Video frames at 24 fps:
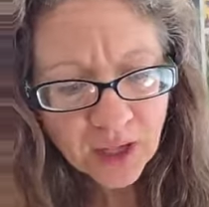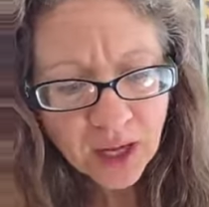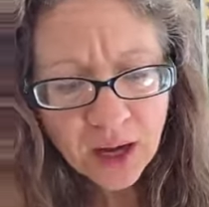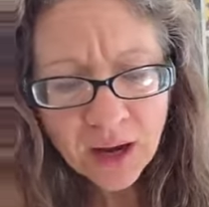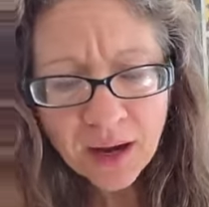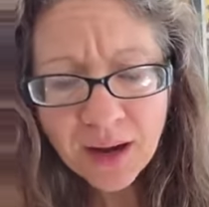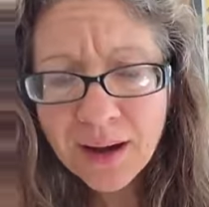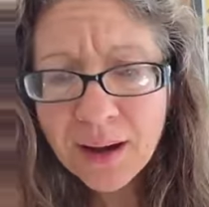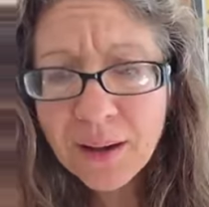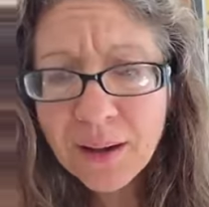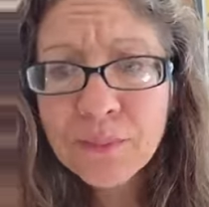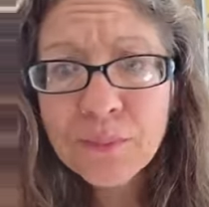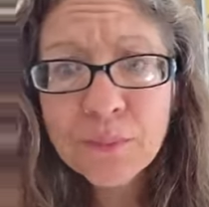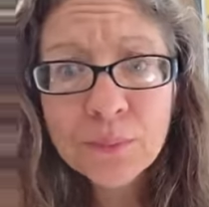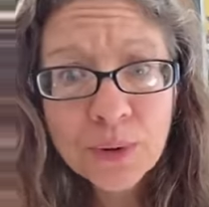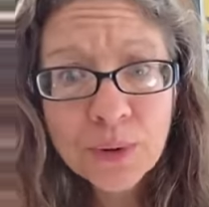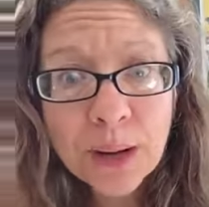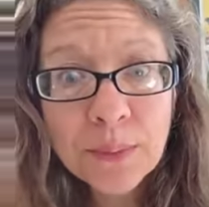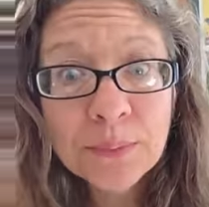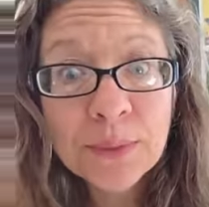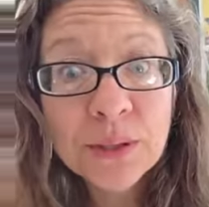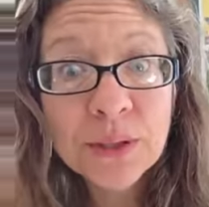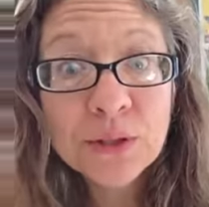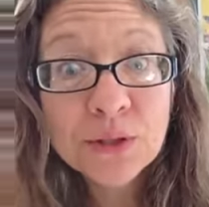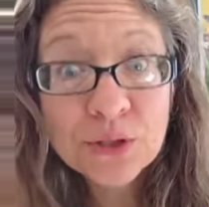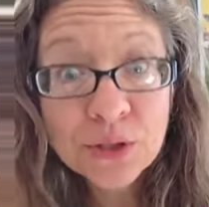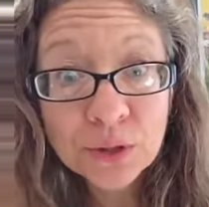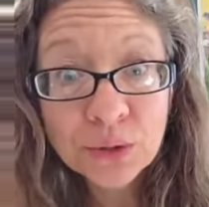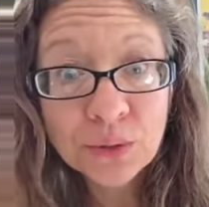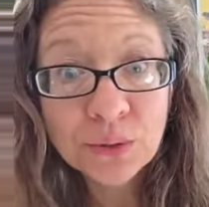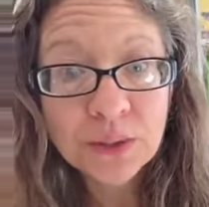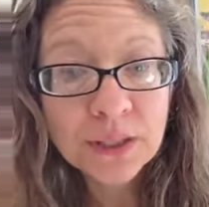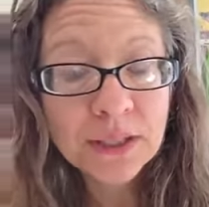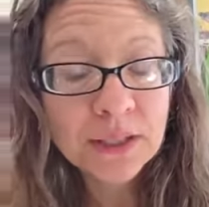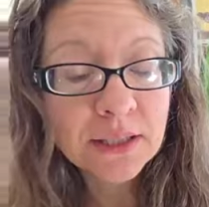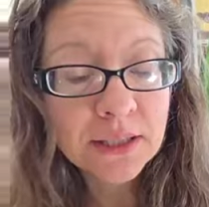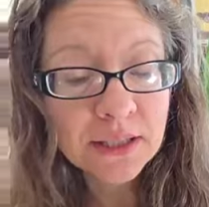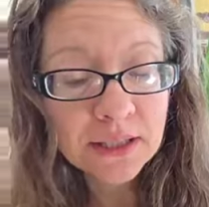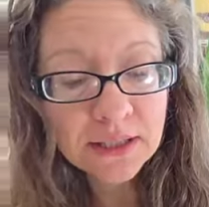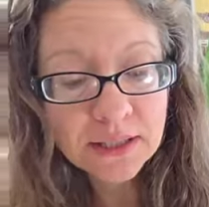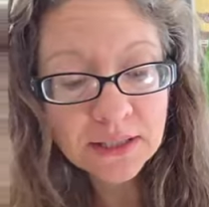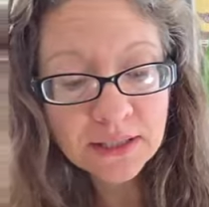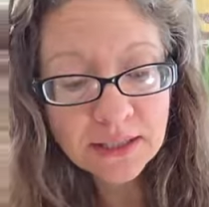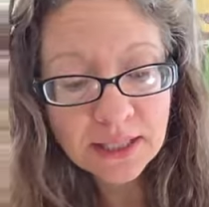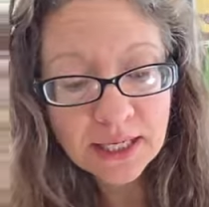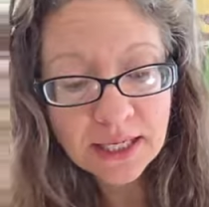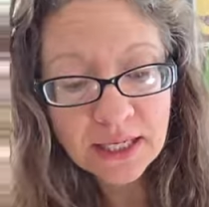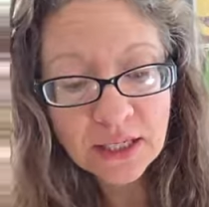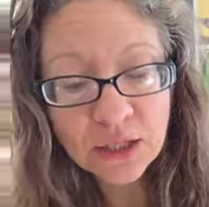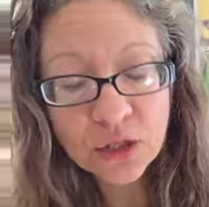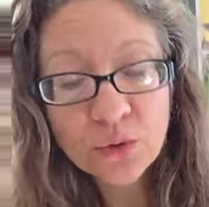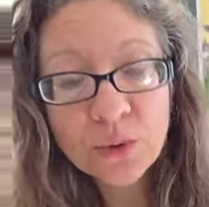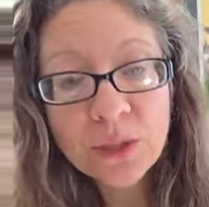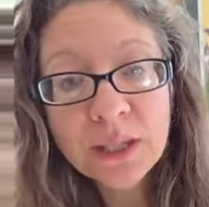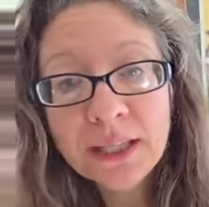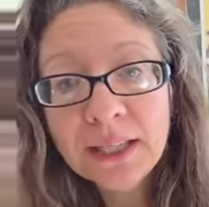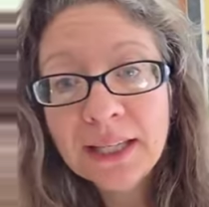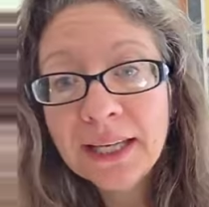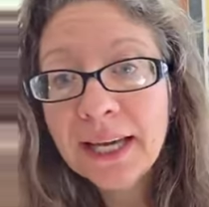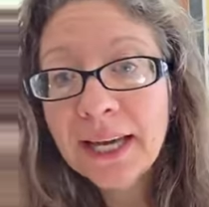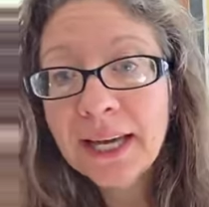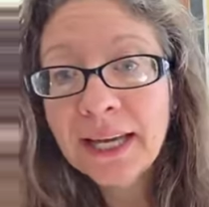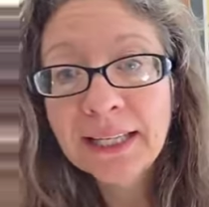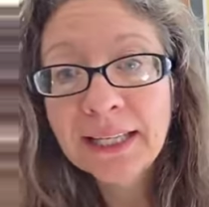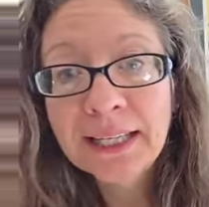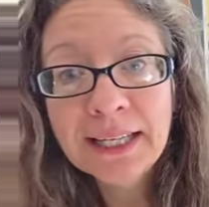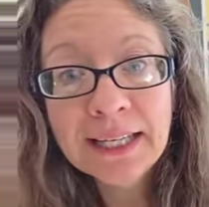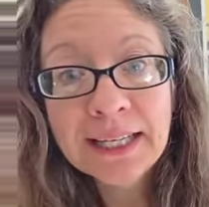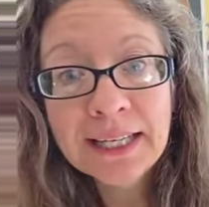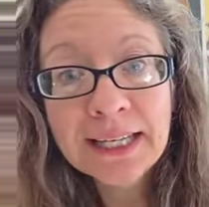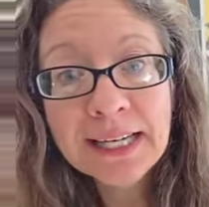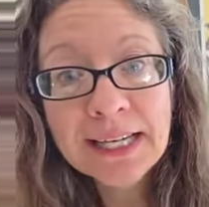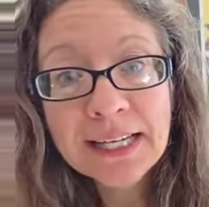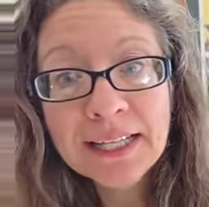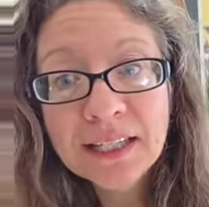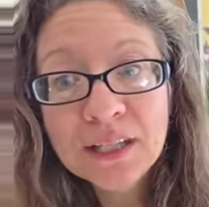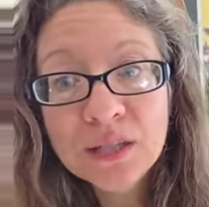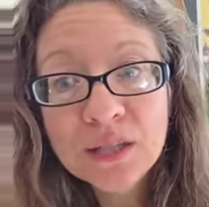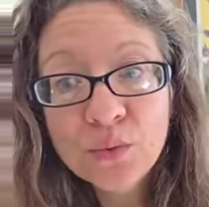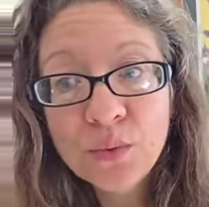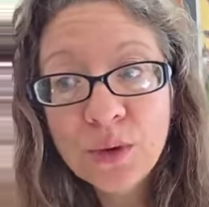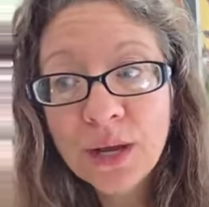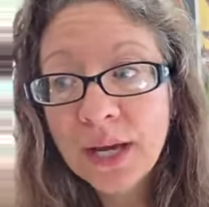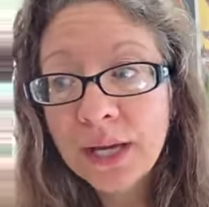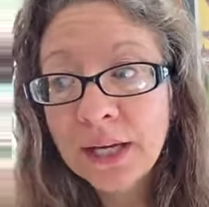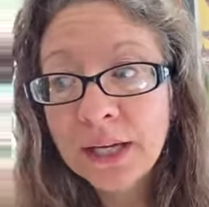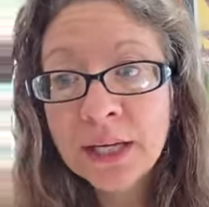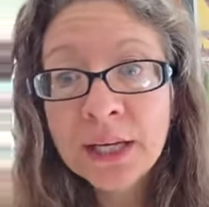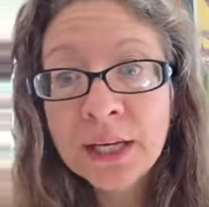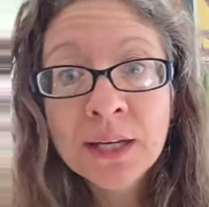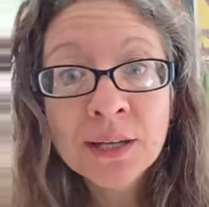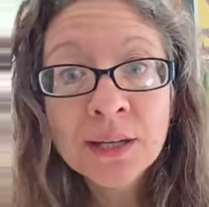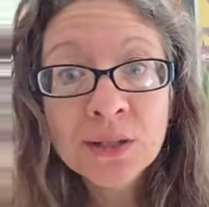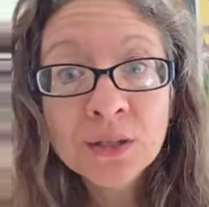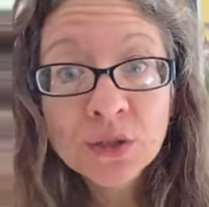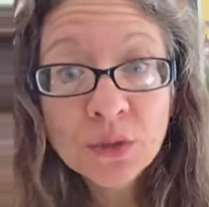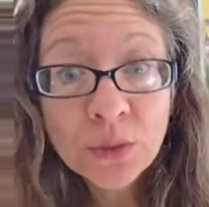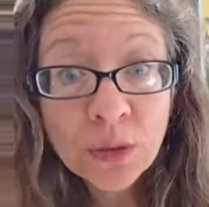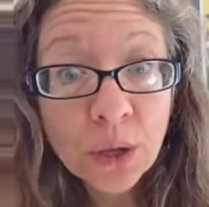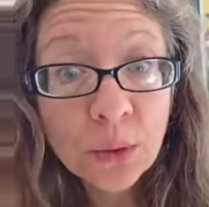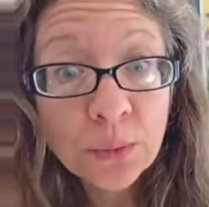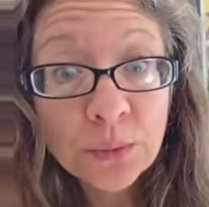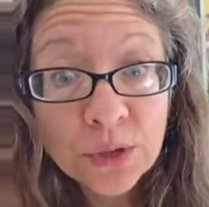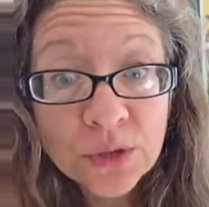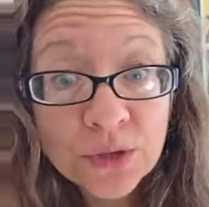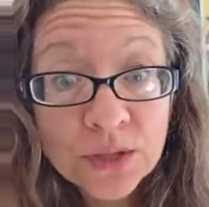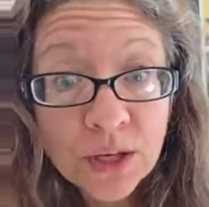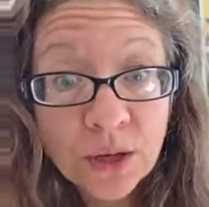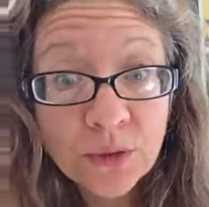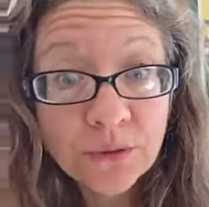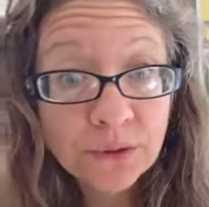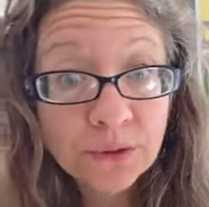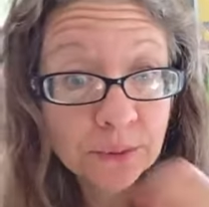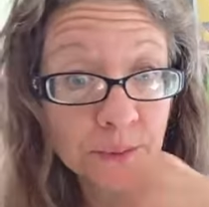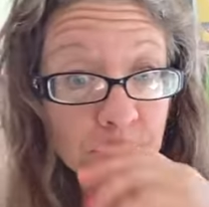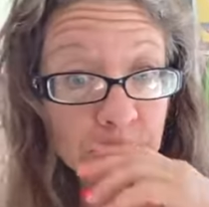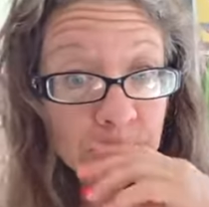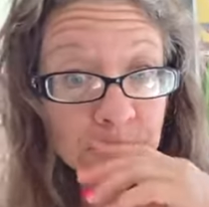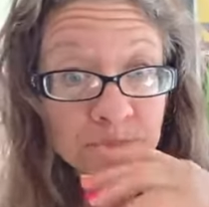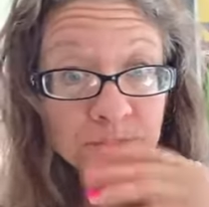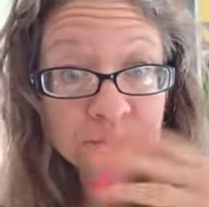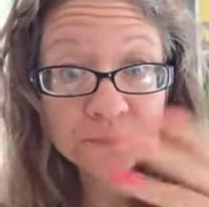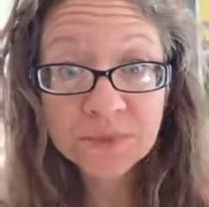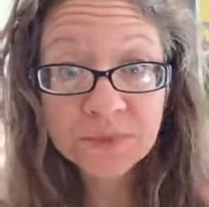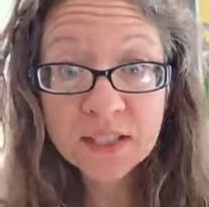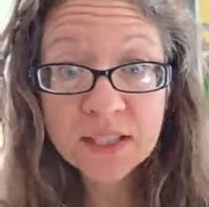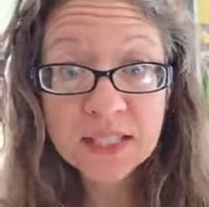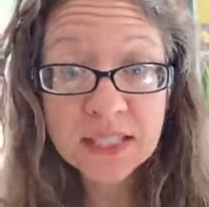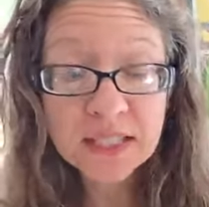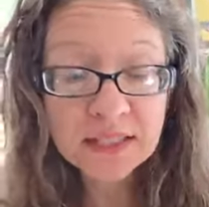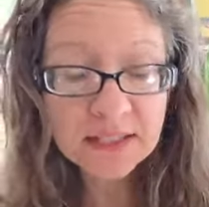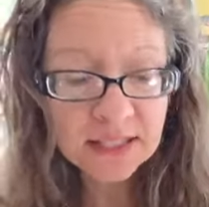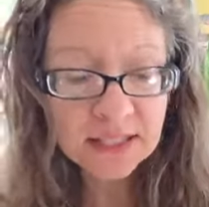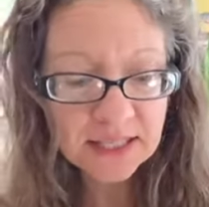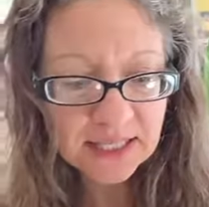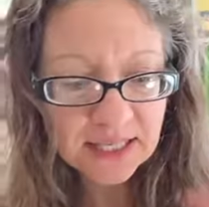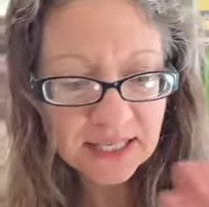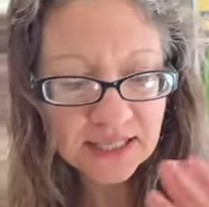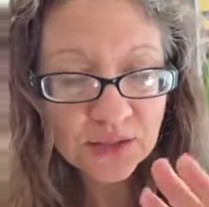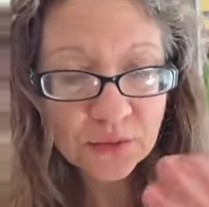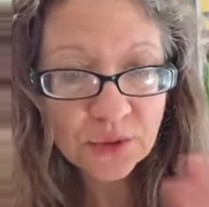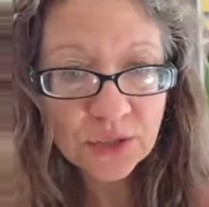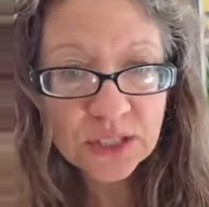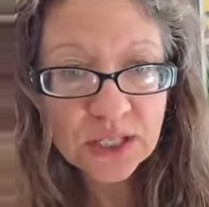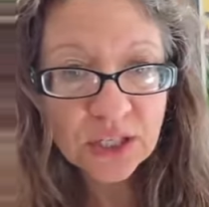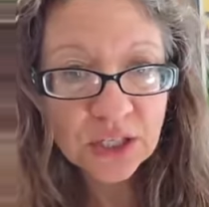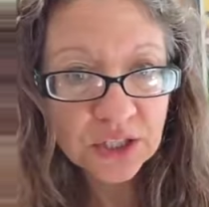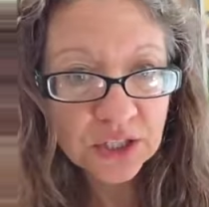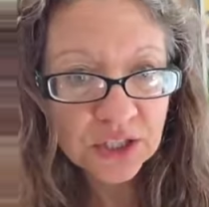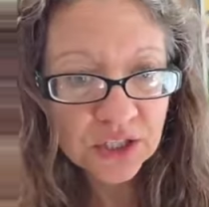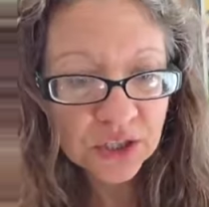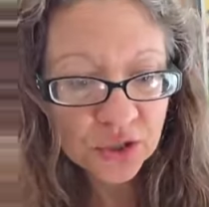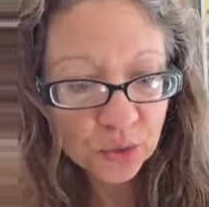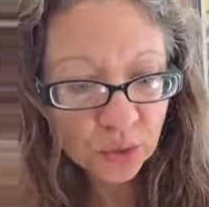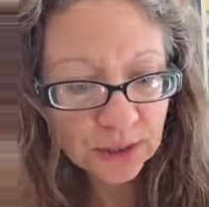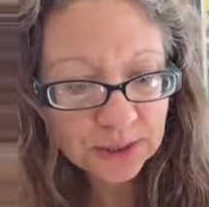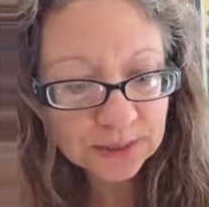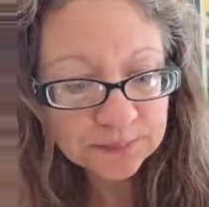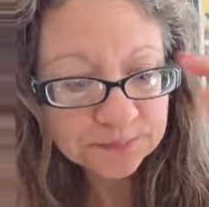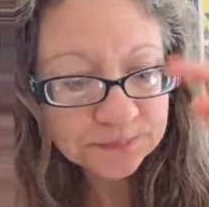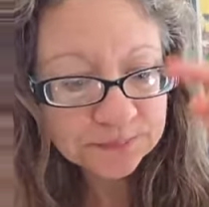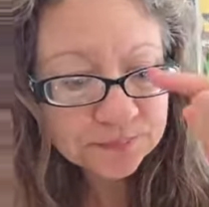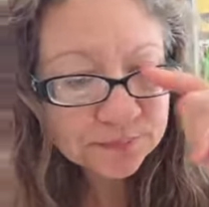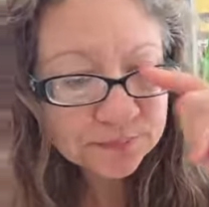Prep 2. It is a quick and an easy way to help yourself see success. I want to tell you a story.